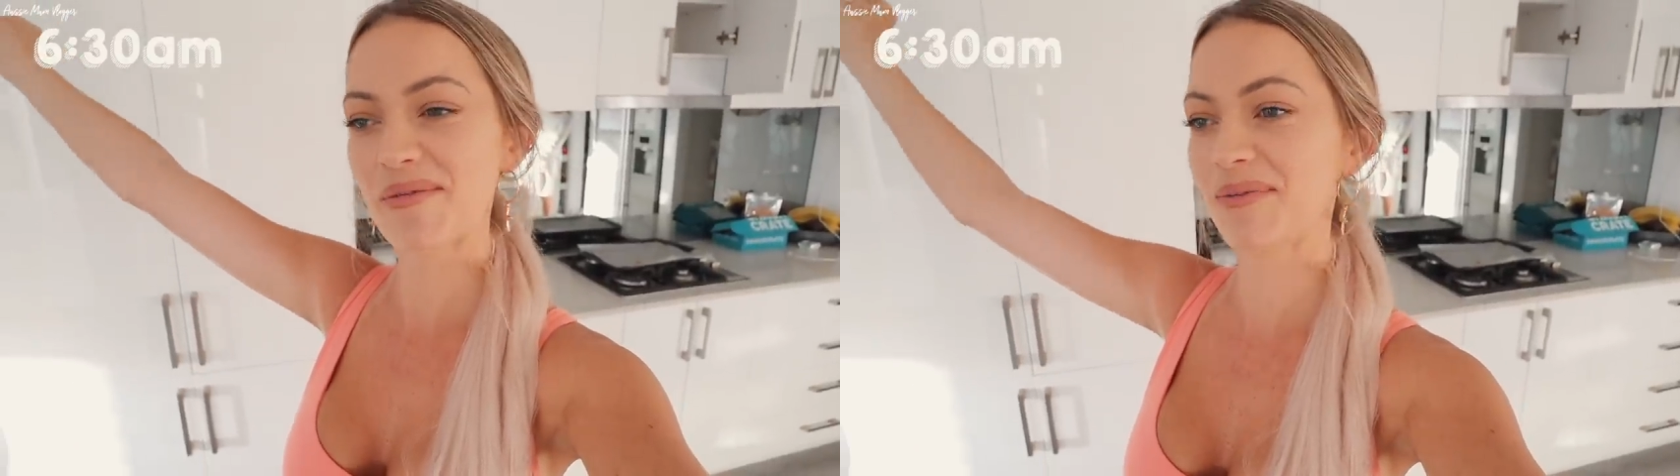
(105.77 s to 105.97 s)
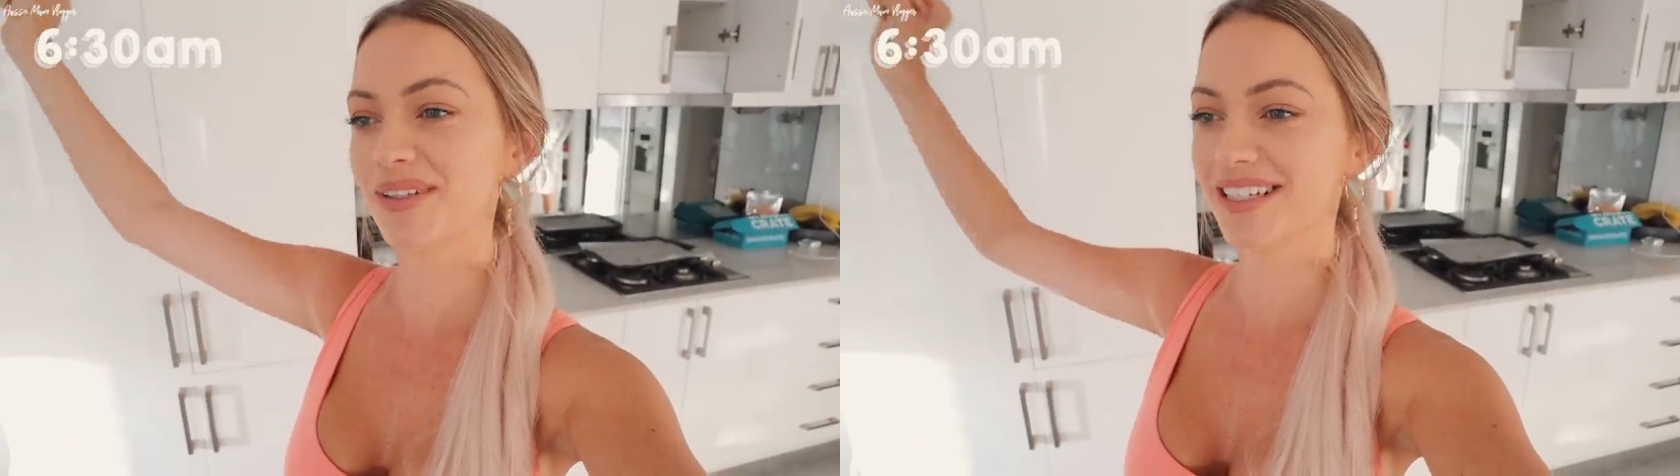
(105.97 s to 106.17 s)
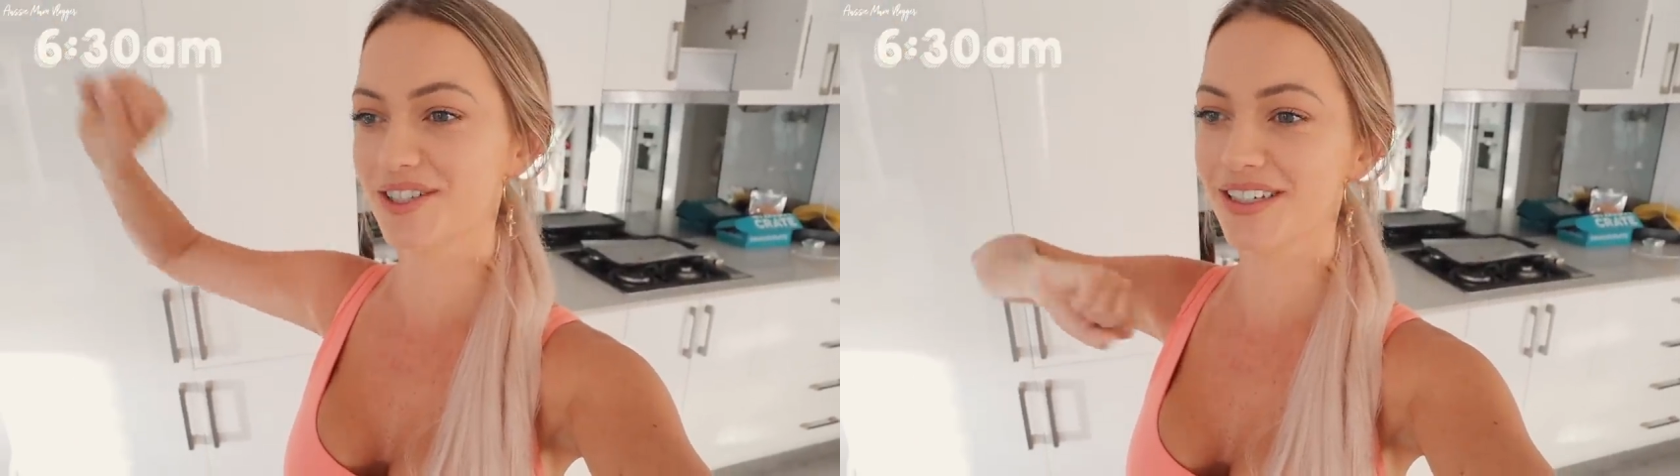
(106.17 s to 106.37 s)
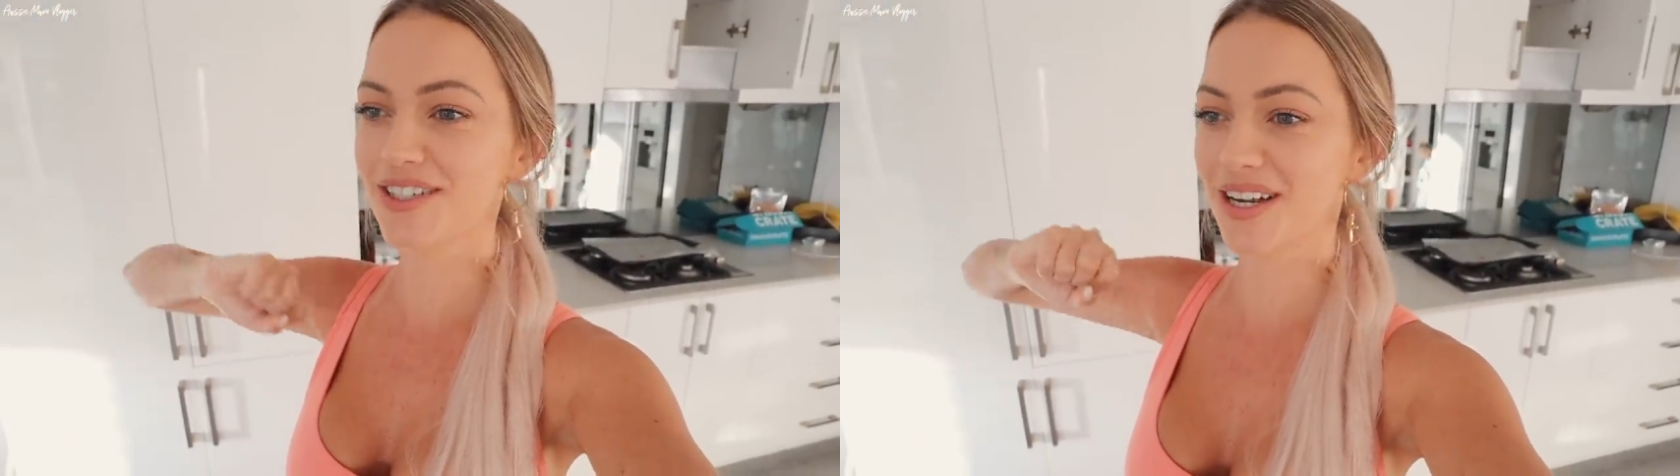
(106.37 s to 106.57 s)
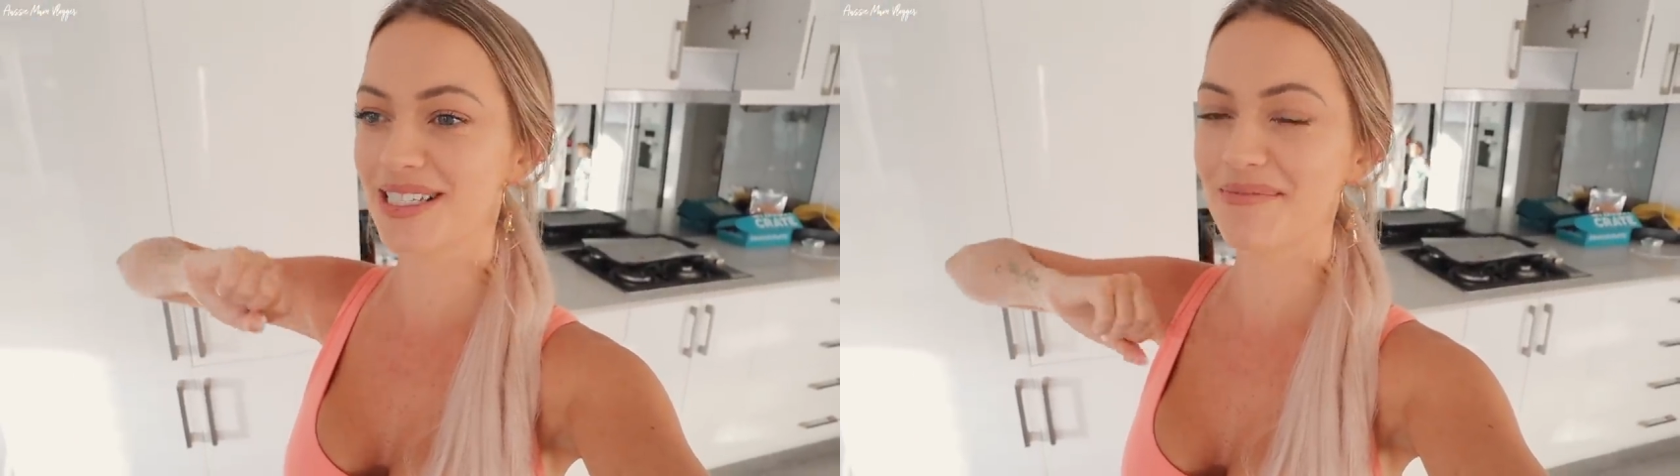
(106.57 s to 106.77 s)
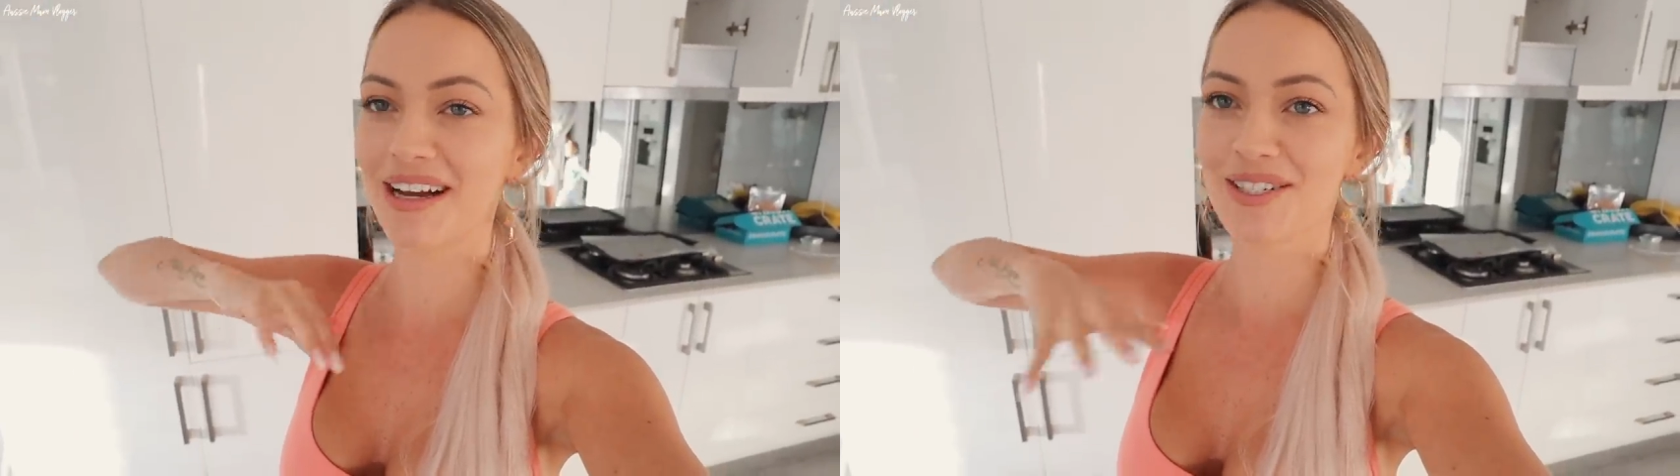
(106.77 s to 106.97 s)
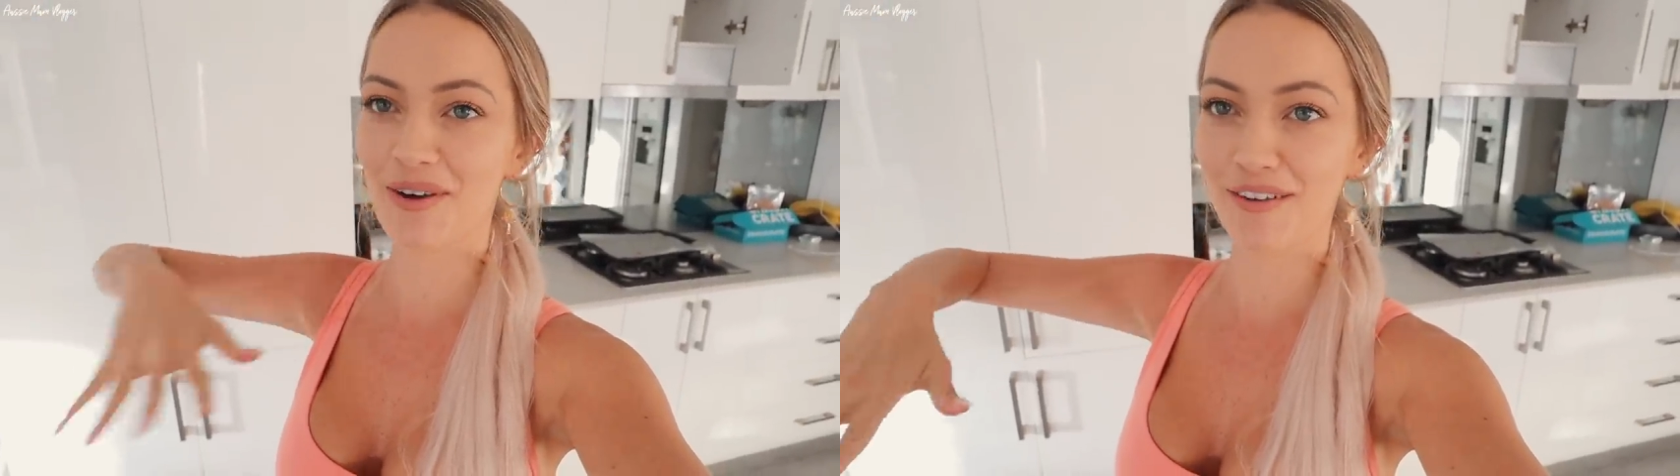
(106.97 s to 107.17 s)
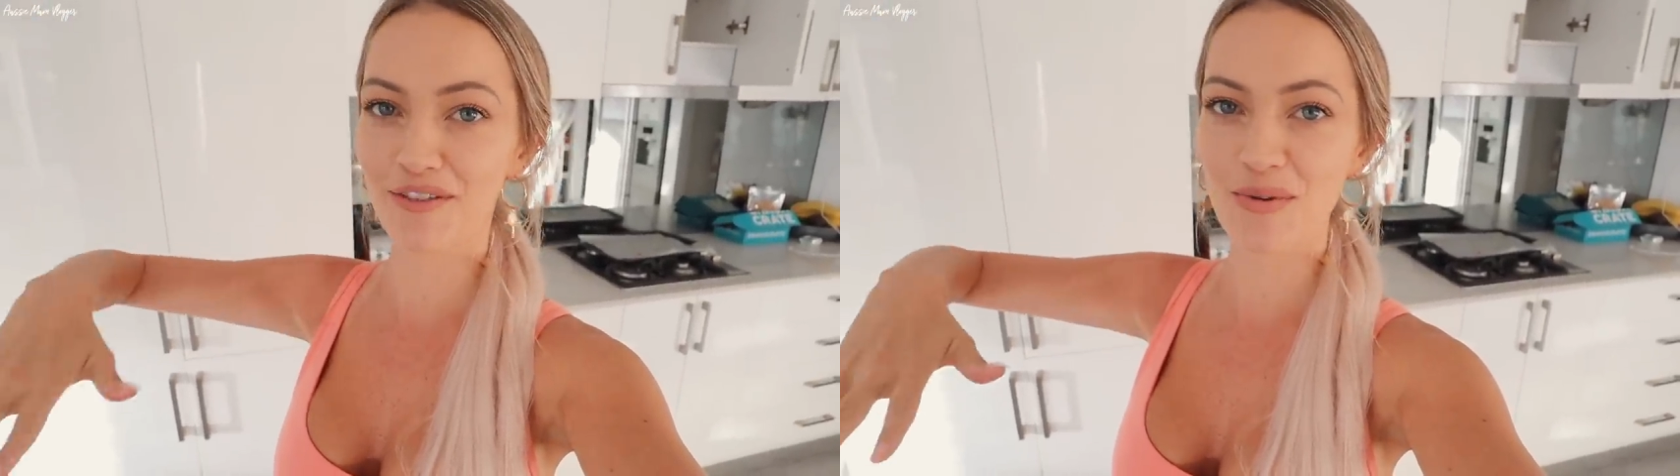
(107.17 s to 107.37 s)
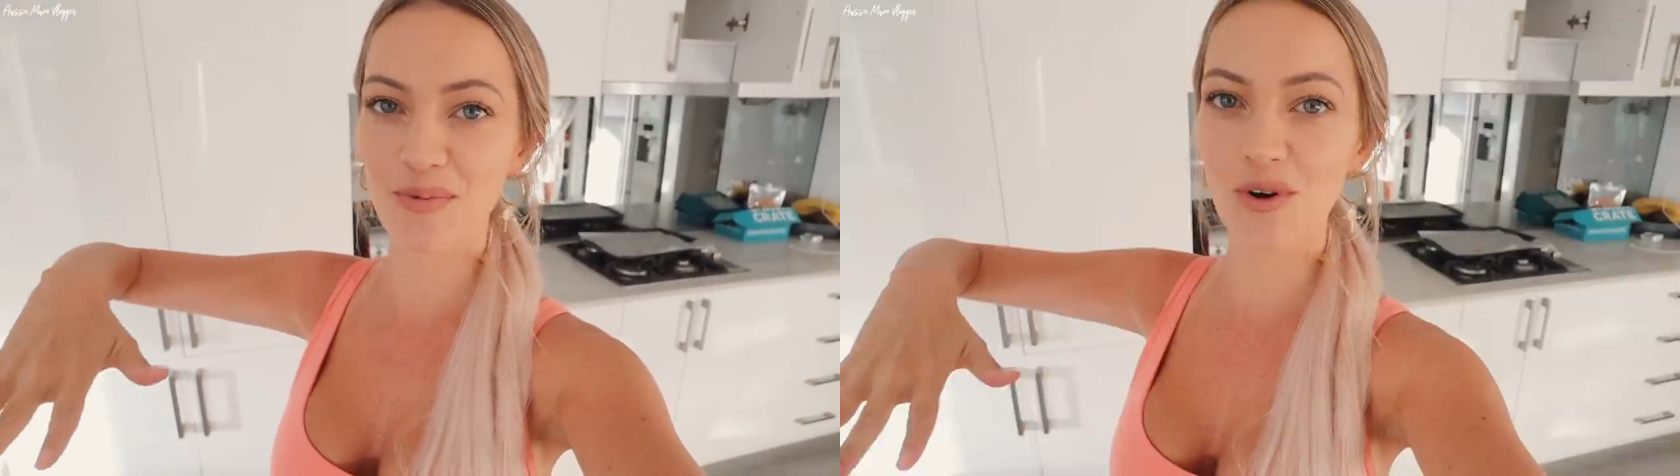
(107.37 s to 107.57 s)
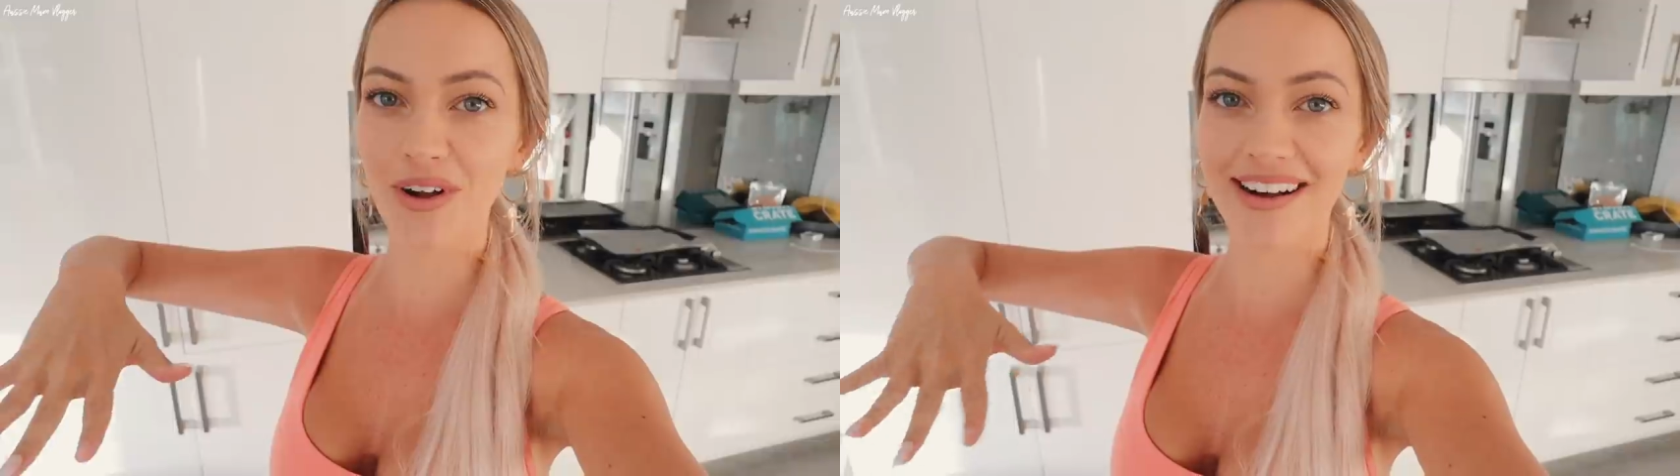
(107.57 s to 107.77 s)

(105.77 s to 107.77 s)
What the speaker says: We were literally just about to go out for a walk